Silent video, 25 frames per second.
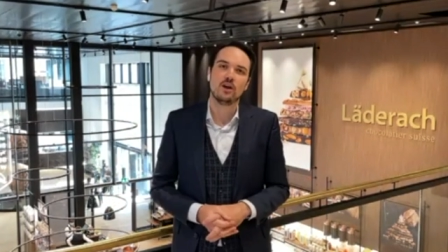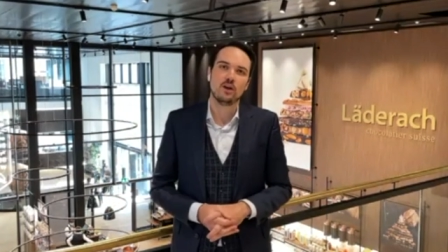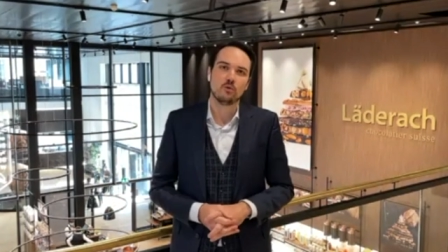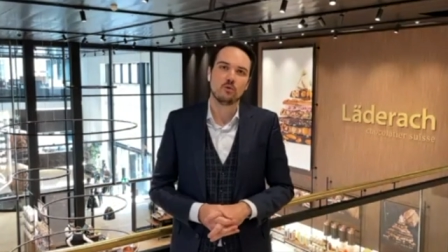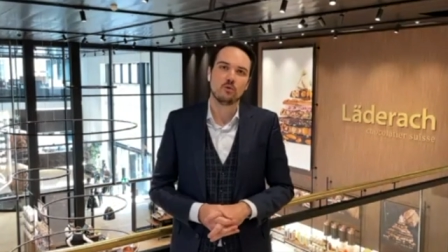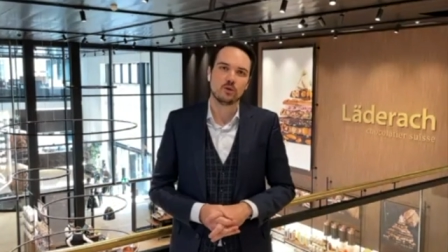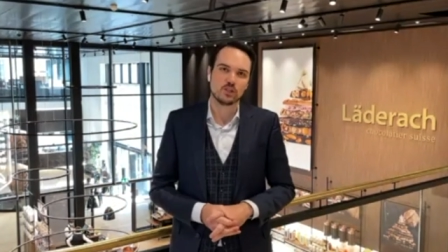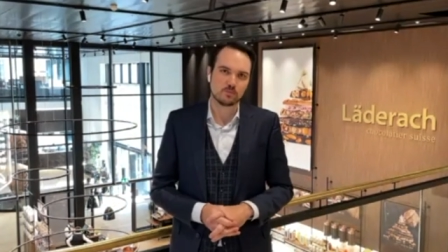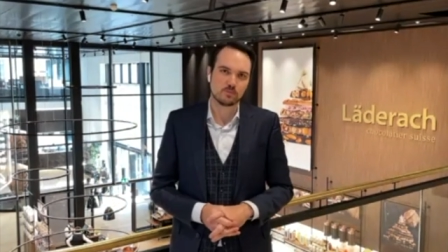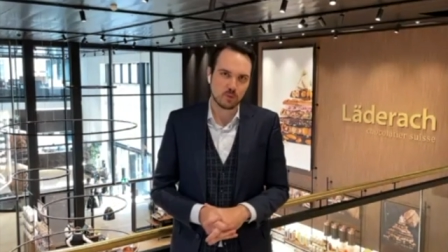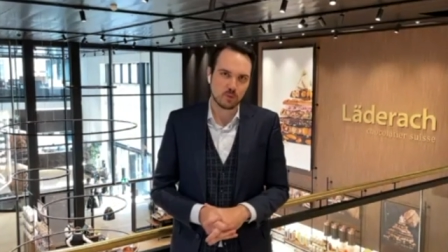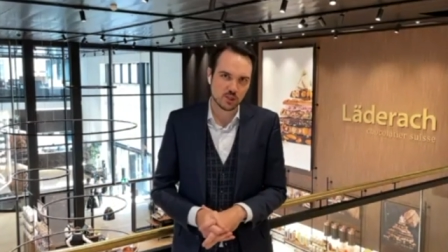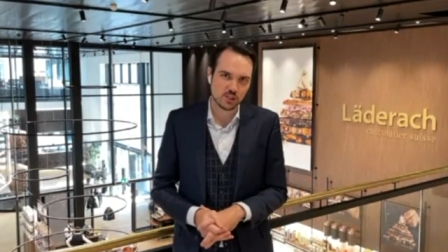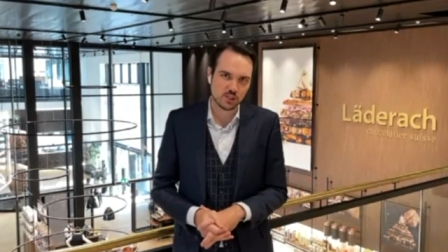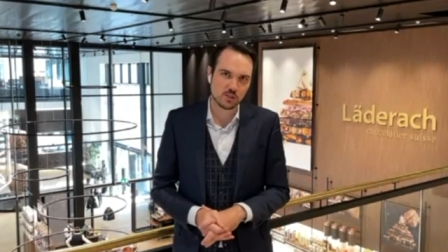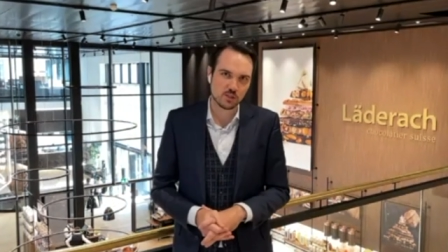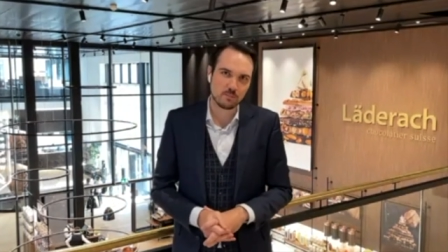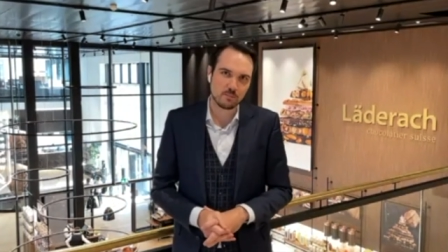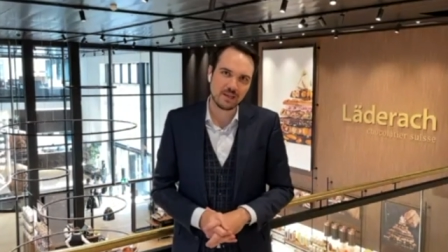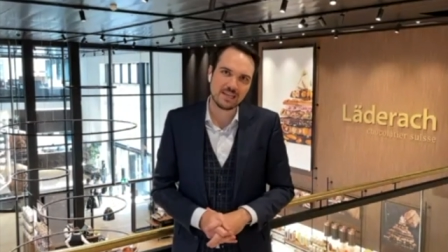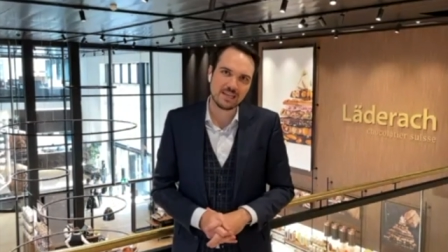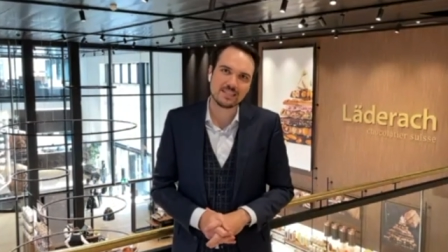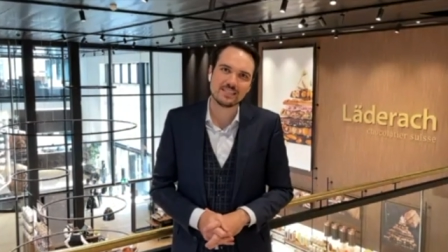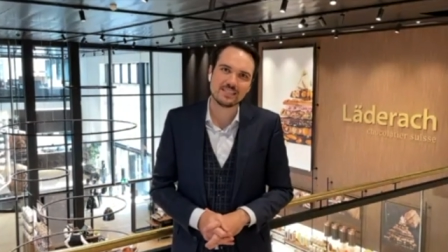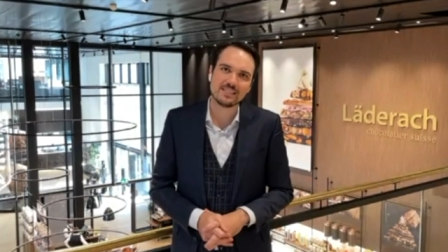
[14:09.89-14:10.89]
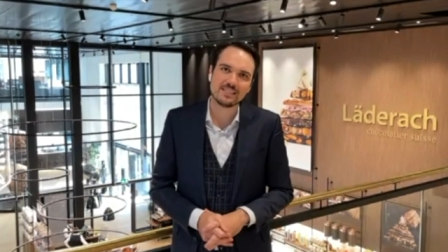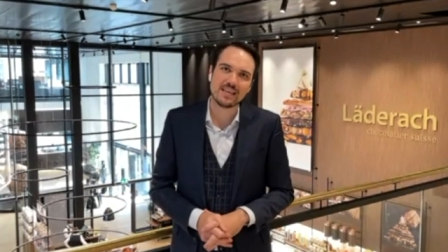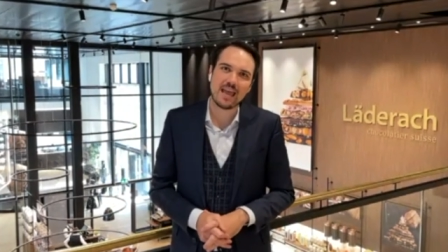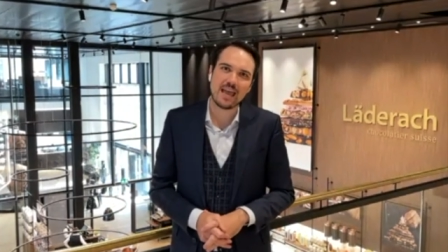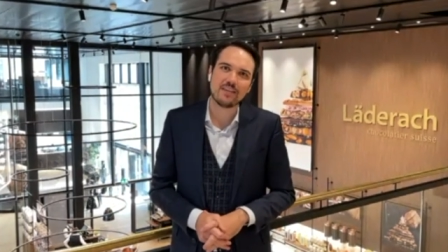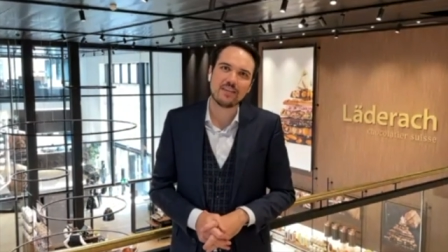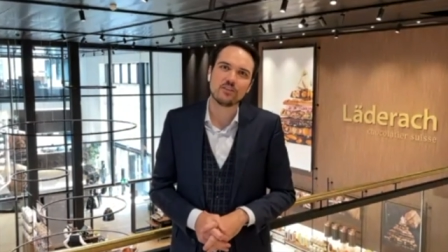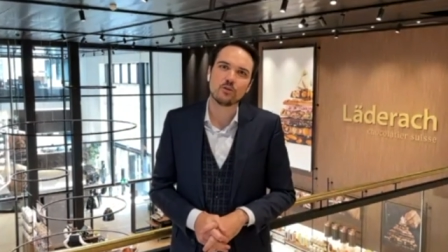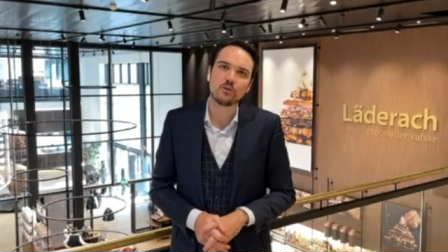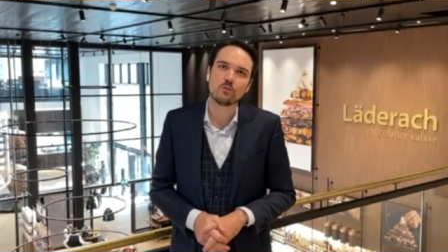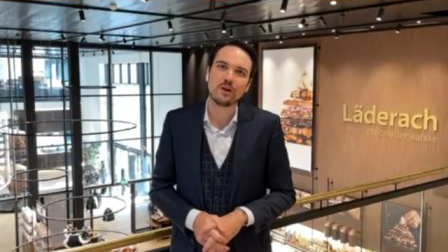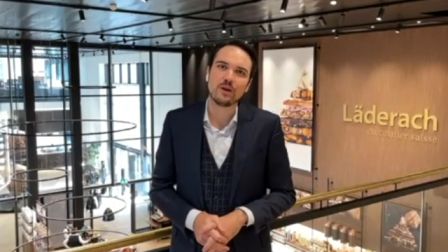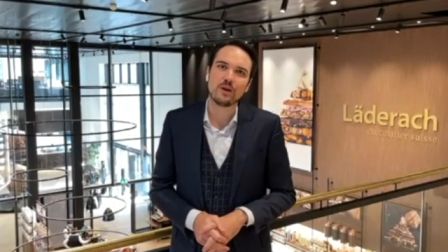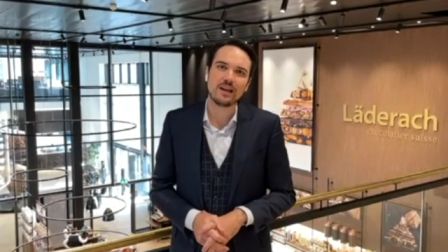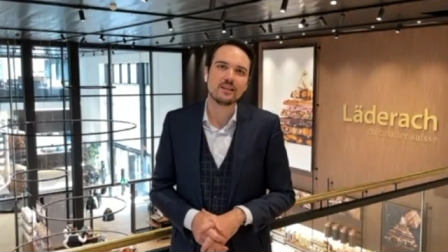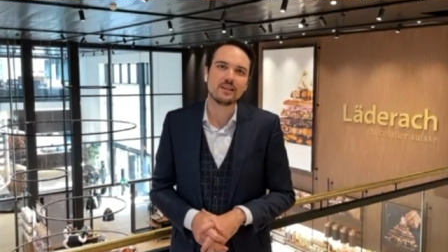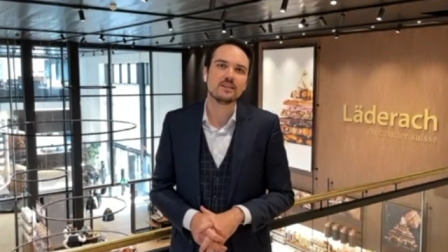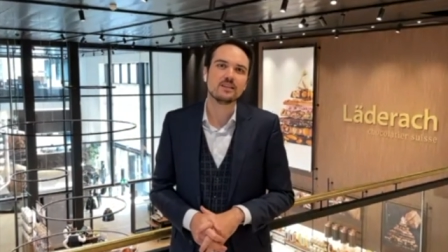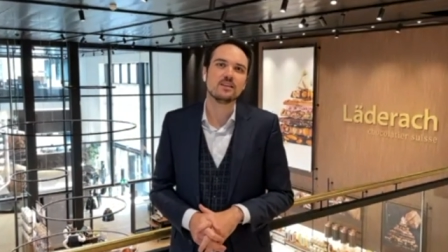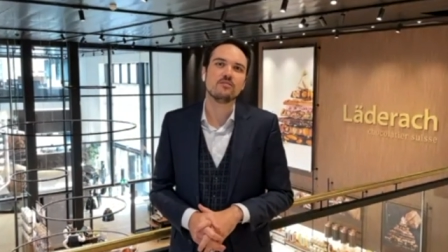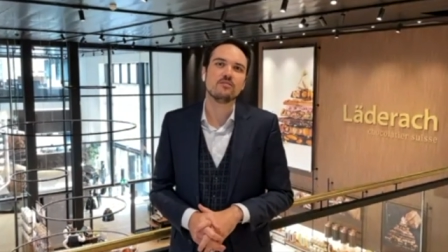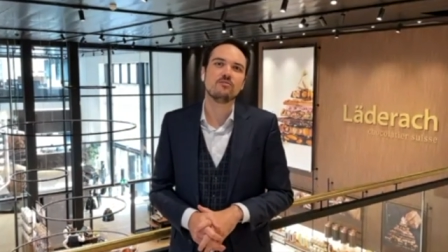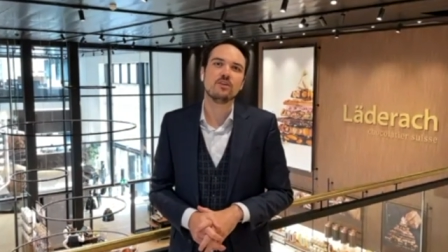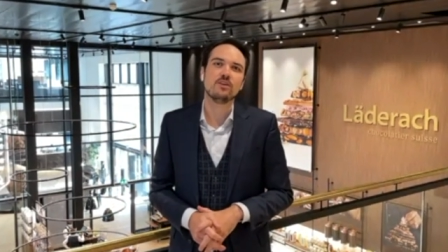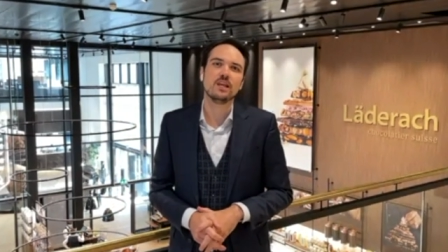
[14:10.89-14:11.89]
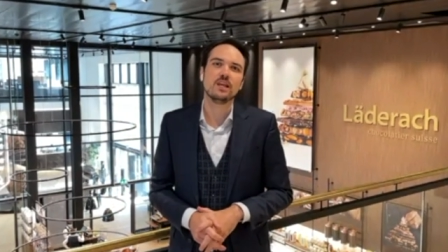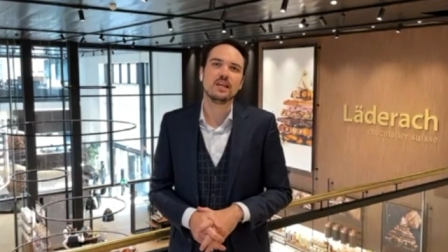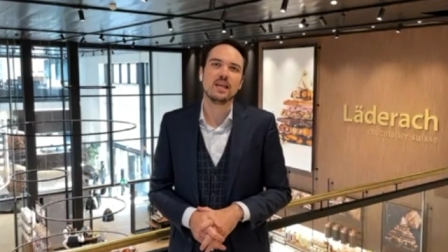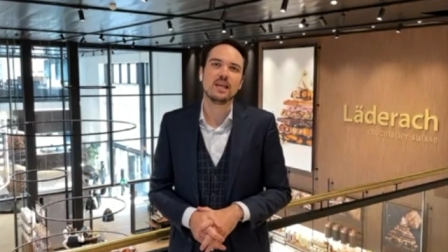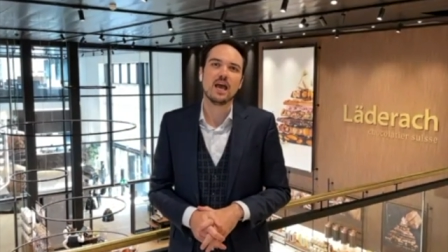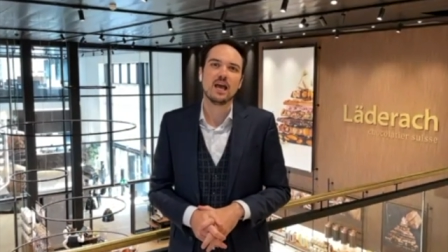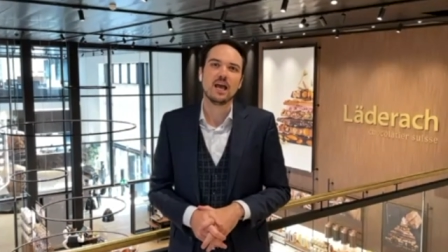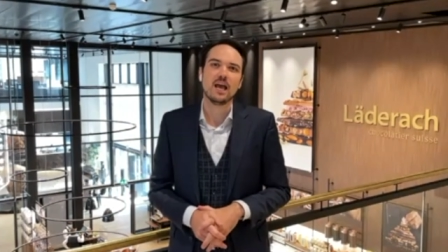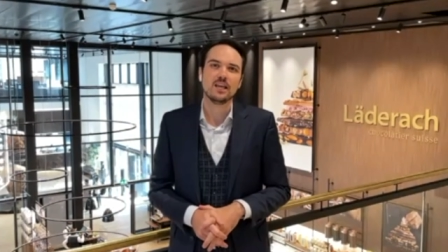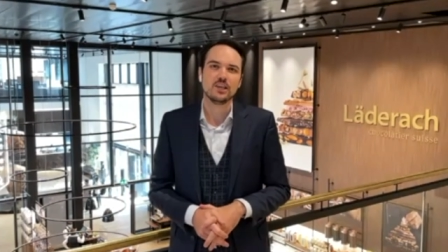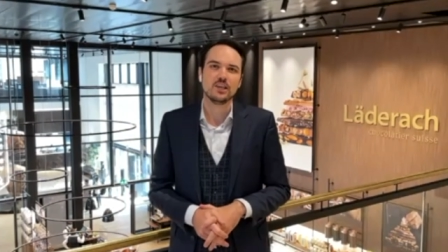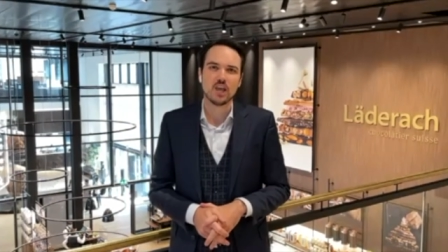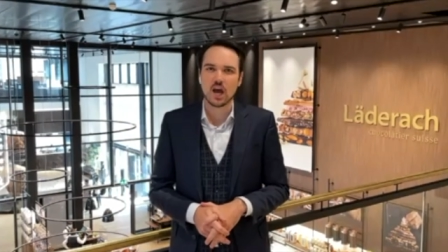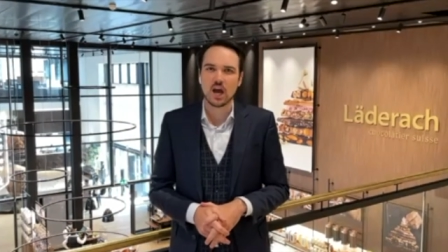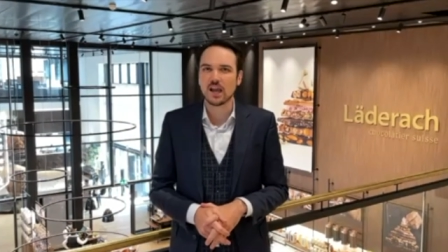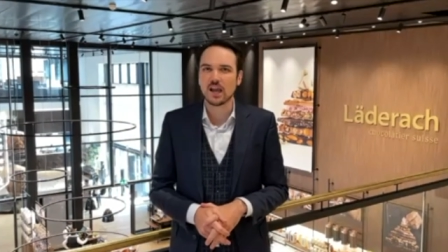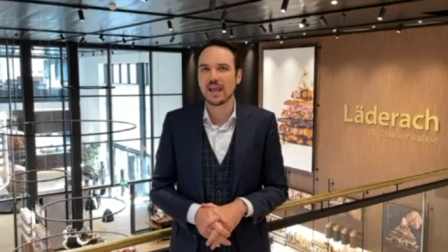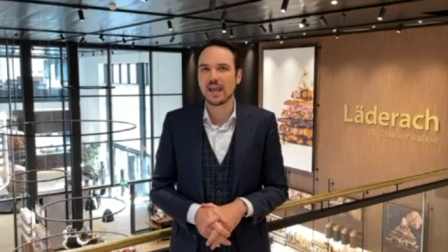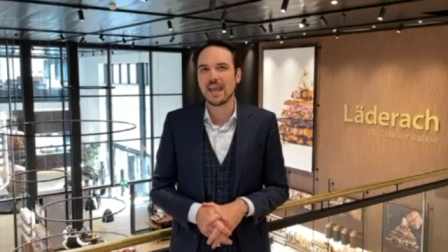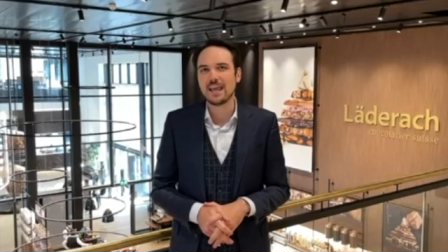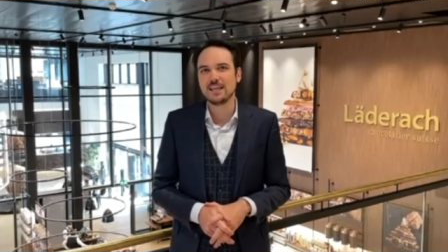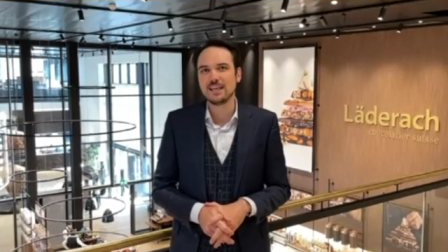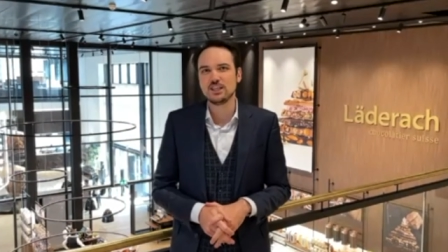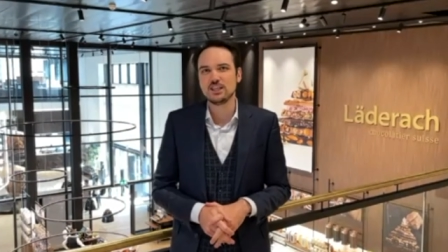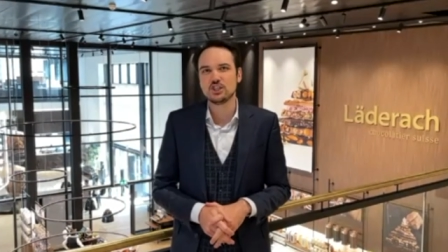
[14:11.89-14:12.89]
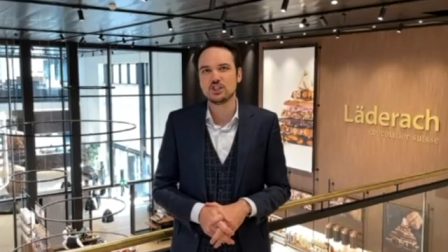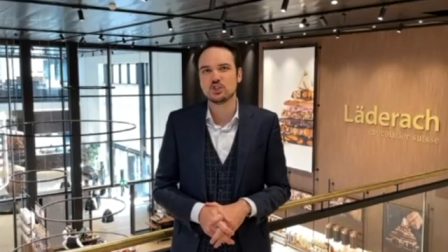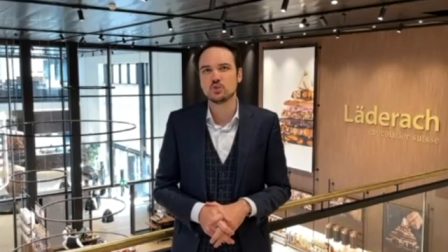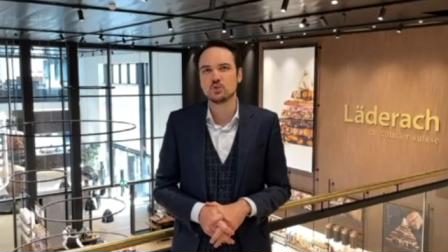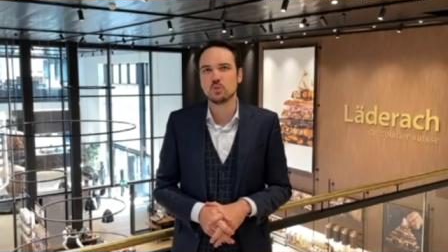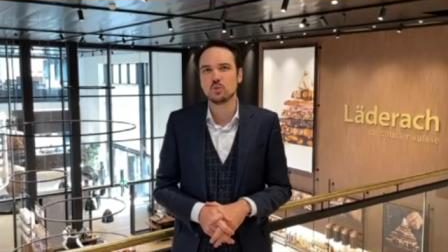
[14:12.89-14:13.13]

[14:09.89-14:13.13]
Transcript: responsibility at the relatively young age,